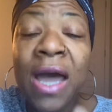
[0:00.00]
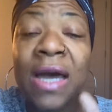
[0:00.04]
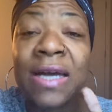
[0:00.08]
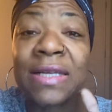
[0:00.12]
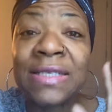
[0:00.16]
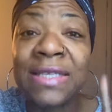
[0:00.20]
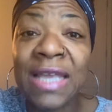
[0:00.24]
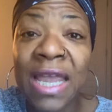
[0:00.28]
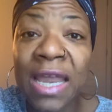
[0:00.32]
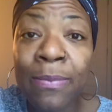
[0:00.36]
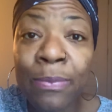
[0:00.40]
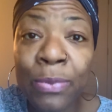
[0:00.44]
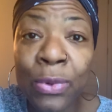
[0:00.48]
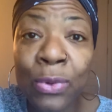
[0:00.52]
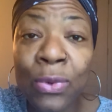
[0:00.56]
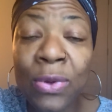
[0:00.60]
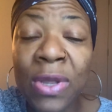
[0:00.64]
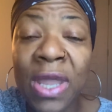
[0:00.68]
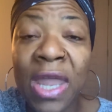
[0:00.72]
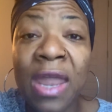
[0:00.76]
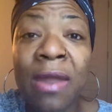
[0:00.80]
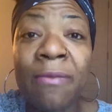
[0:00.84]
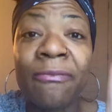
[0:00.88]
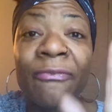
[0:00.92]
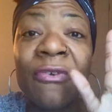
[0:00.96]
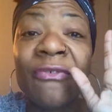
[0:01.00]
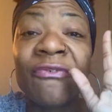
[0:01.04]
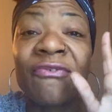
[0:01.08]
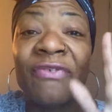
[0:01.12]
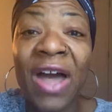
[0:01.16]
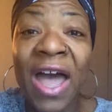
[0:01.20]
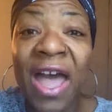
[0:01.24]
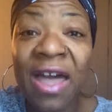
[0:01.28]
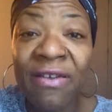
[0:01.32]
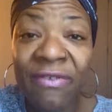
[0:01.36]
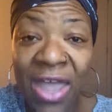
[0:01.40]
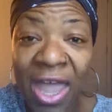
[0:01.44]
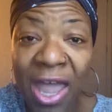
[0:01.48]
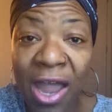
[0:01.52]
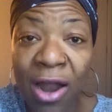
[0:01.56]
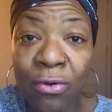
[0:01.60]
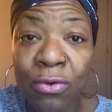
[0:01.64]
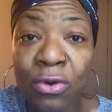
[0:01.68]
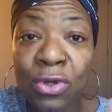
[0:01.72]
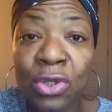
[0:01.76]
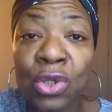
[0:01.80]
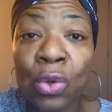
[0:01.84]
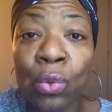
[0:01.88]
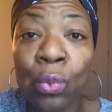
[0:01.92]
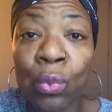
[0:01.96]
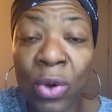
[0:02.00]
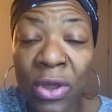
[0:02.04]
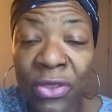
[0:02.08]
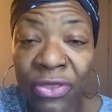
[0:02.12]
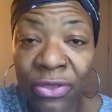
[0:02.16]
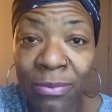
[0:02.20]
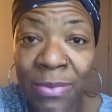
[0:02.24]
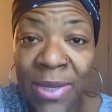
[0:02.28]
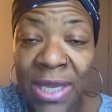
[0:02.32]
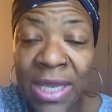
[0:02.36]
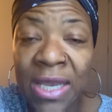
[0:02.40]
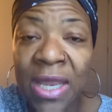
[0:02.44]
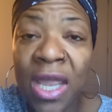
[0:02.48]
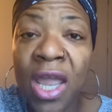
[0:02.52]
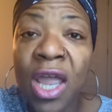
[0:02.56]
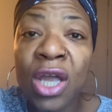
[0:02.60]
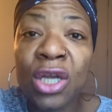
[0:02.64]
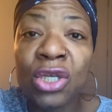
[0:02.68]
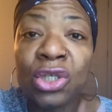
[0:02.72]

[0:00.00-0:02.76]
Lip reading: A day boot camp for 5 hours with me.